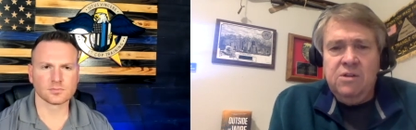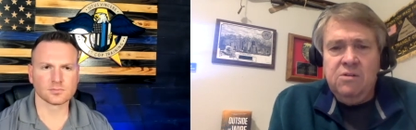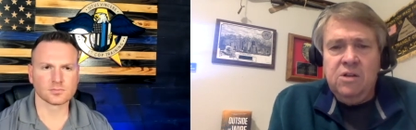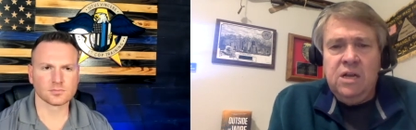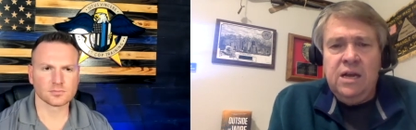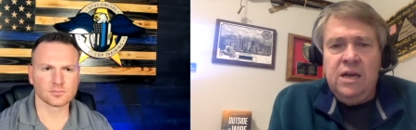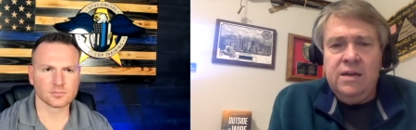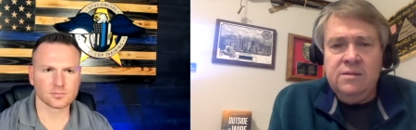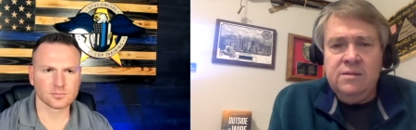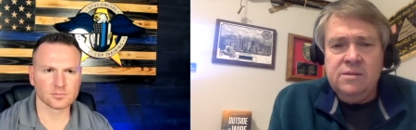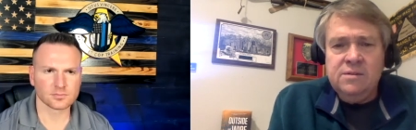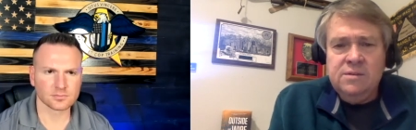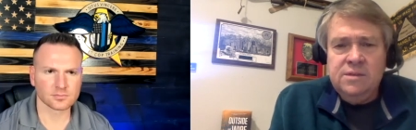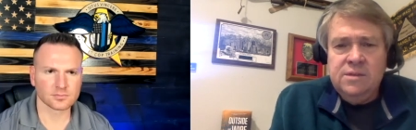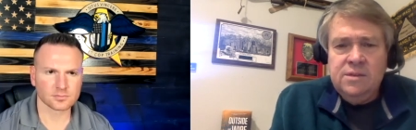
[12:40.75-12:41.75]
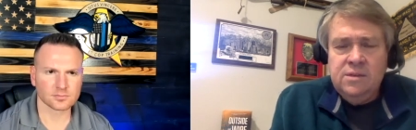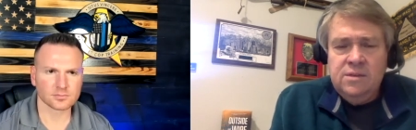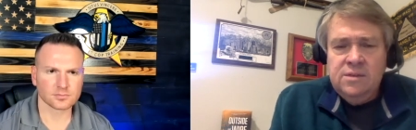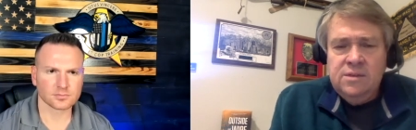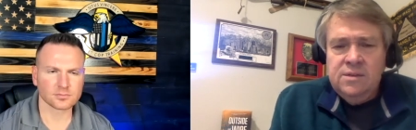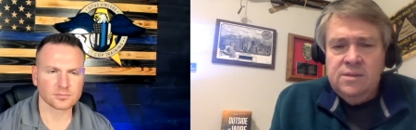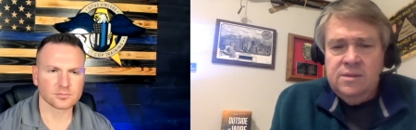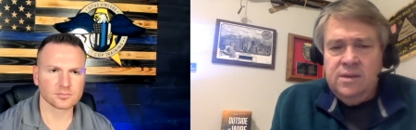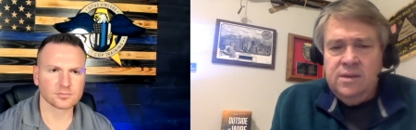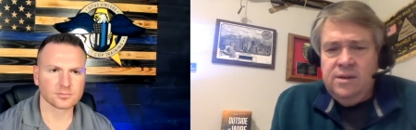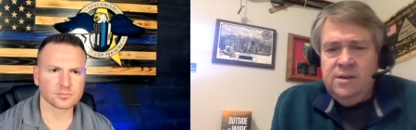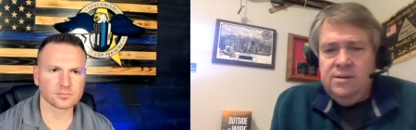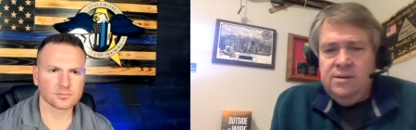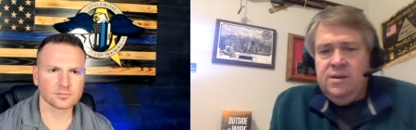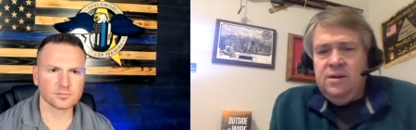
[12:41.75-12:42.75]
Speaker 1: client
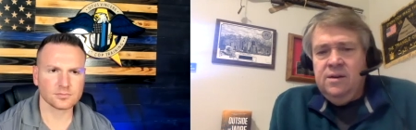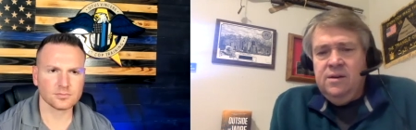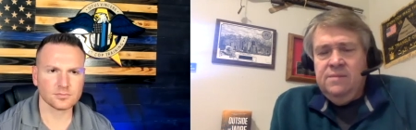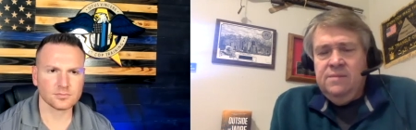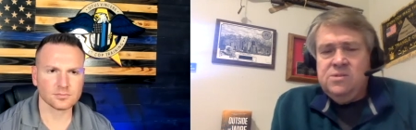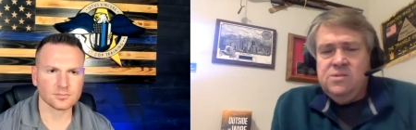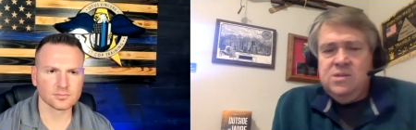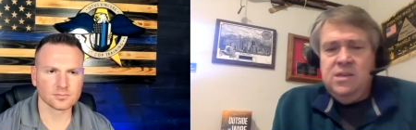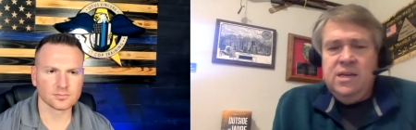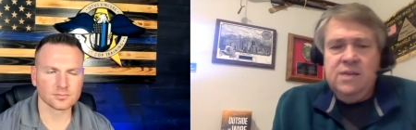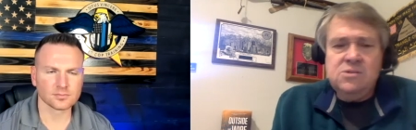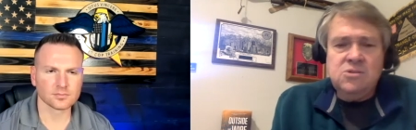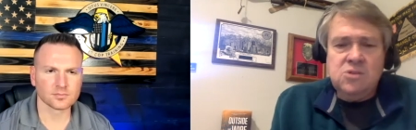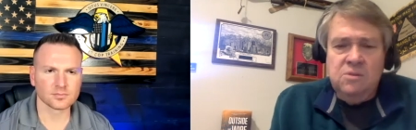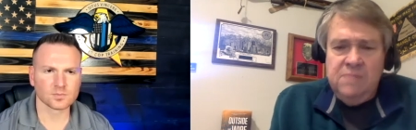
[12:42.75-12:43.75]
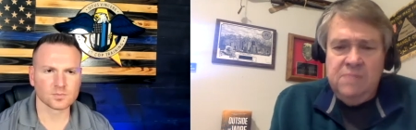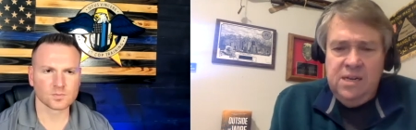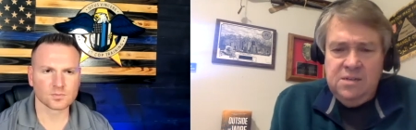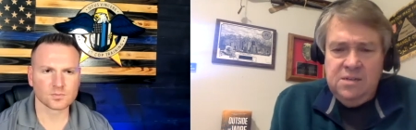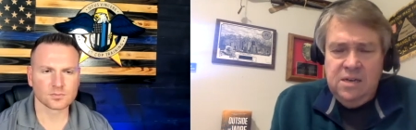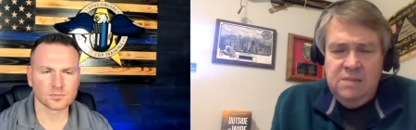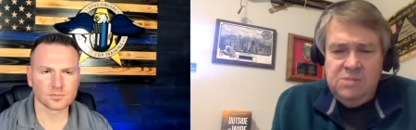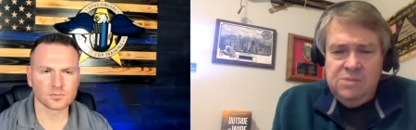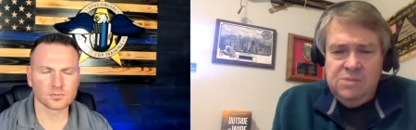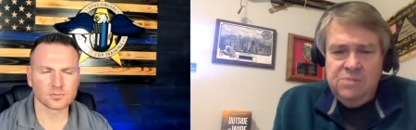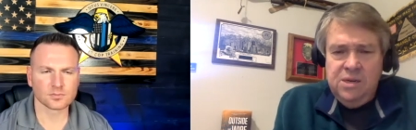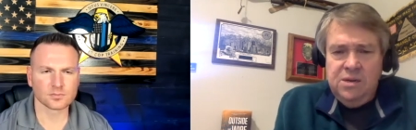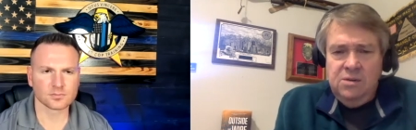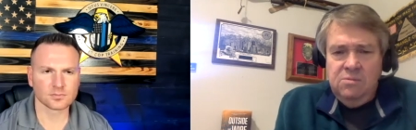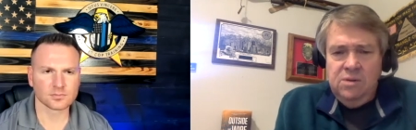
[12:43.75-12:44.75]
and uh, seen that so many times in my
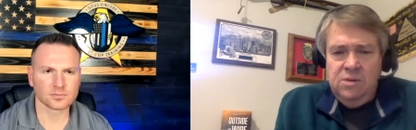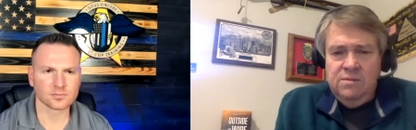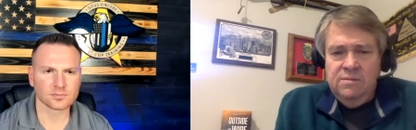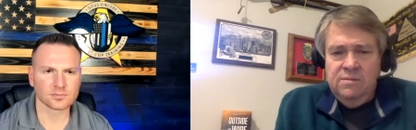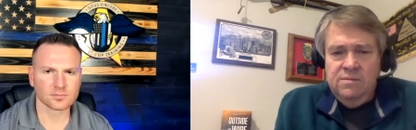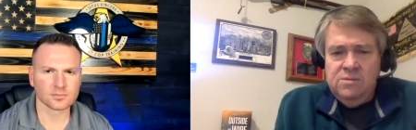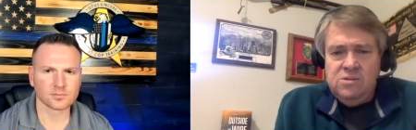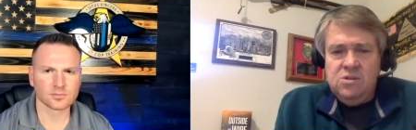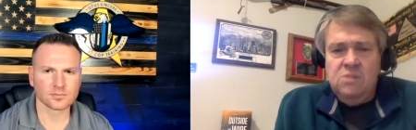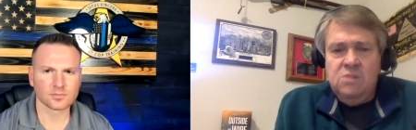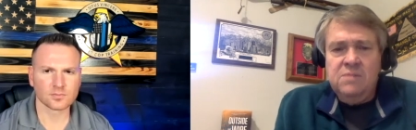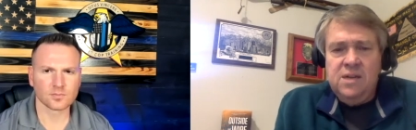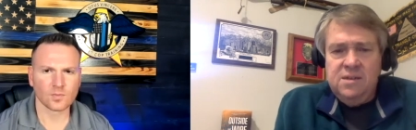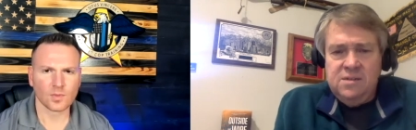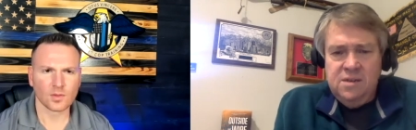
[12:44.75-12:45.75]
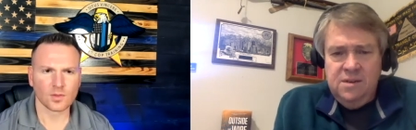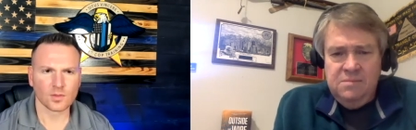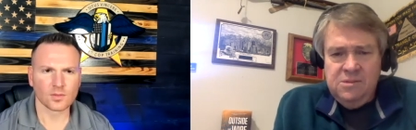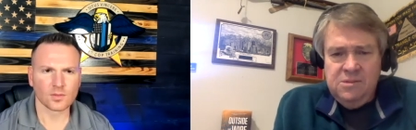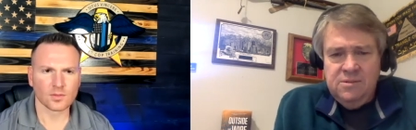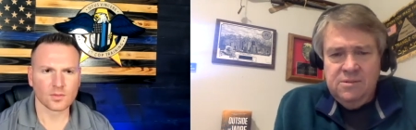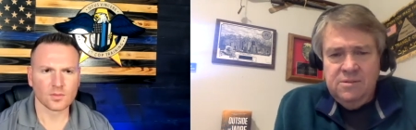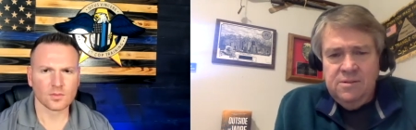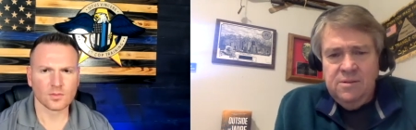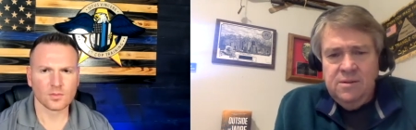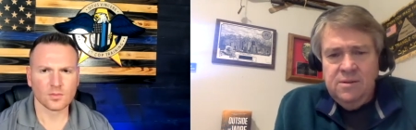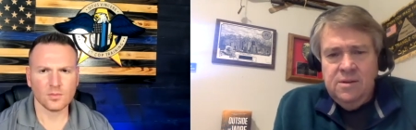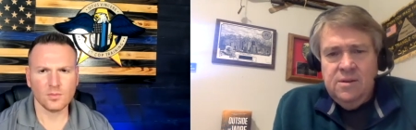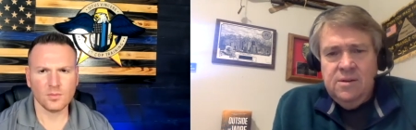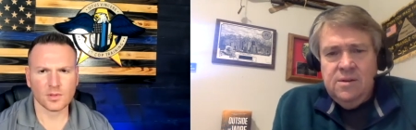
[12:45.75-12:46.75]
career so many times
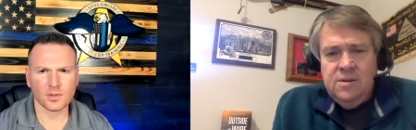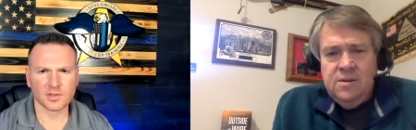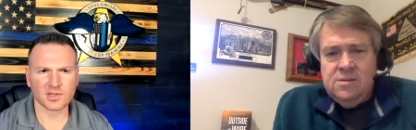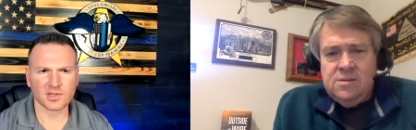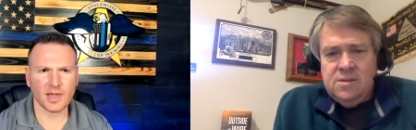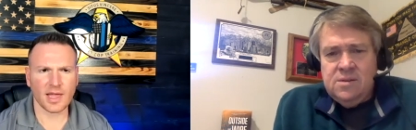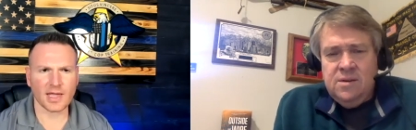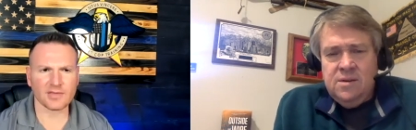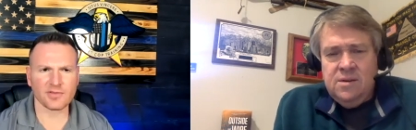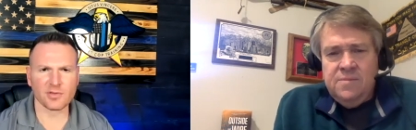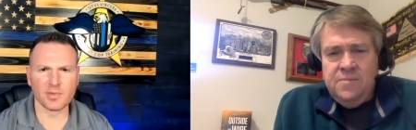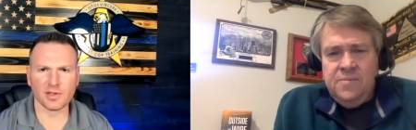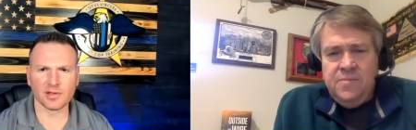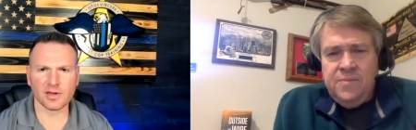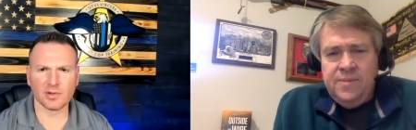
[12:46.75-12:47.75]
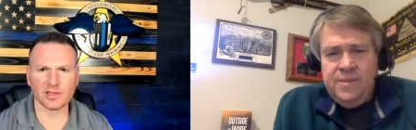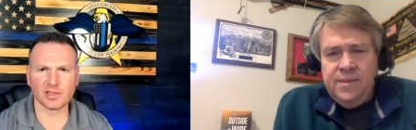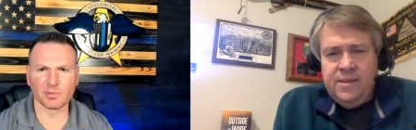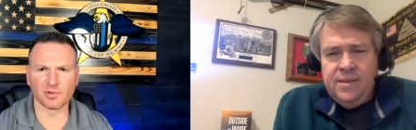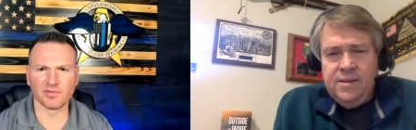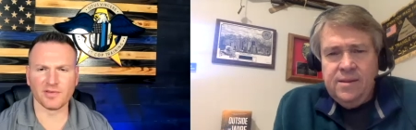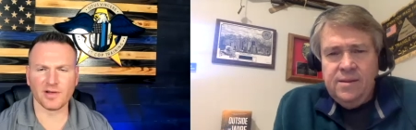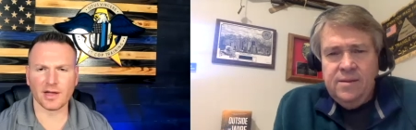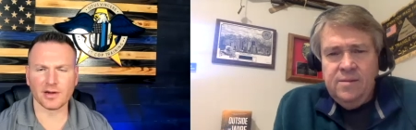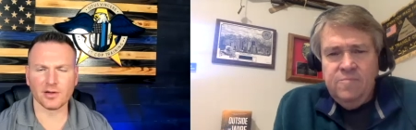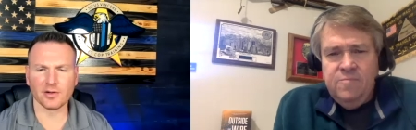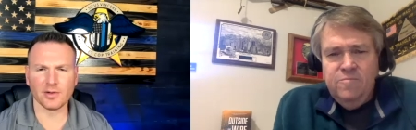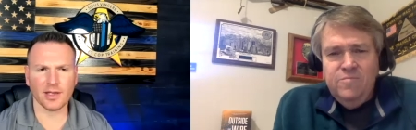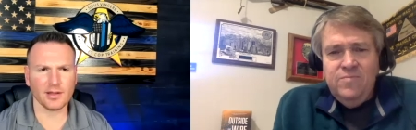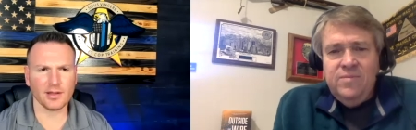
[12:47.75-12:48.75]
Speaker 2: well there's a lack of humility right the
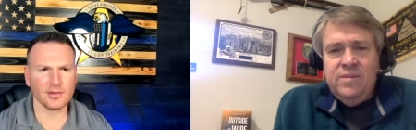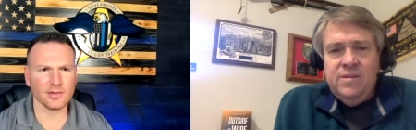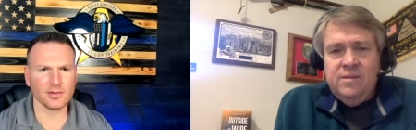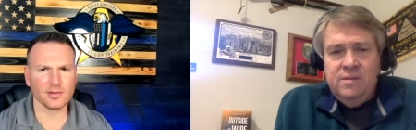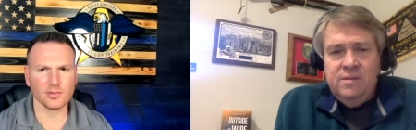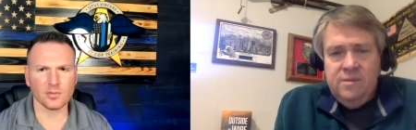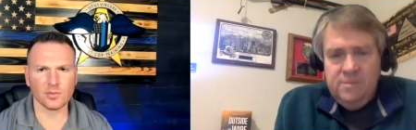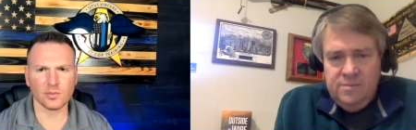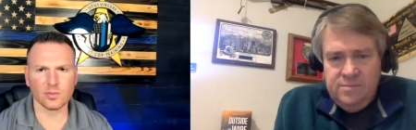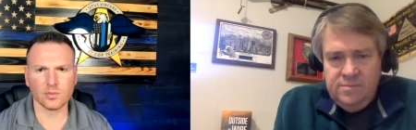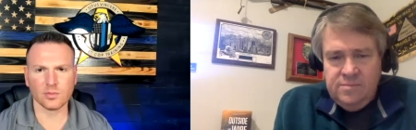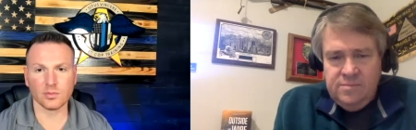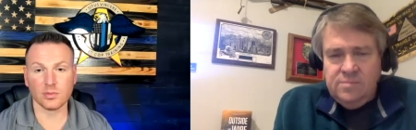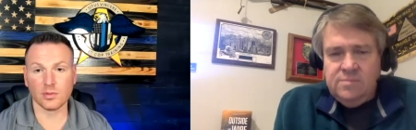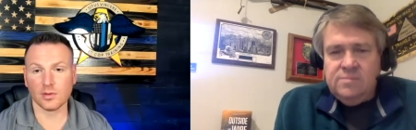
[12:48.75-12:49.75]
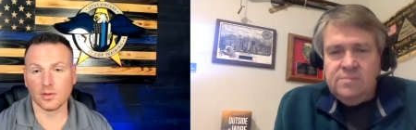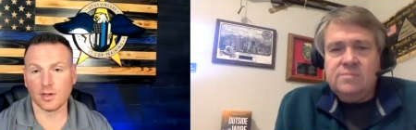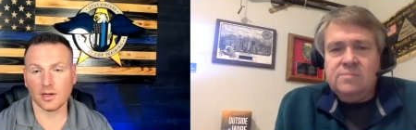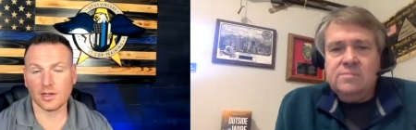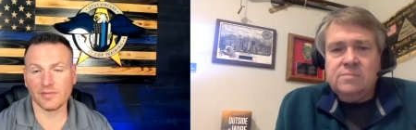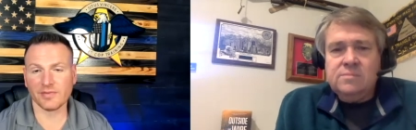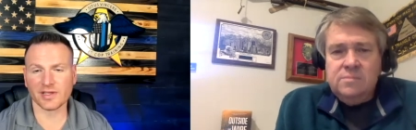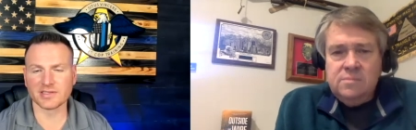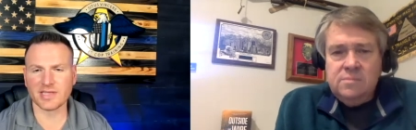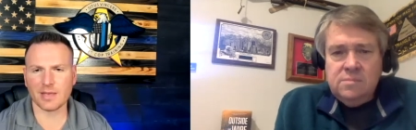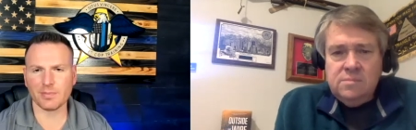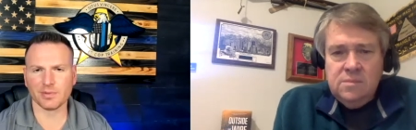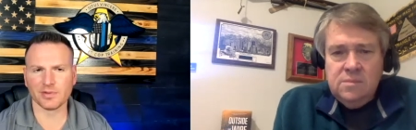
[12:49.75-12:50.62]
bravado and i'll give you an example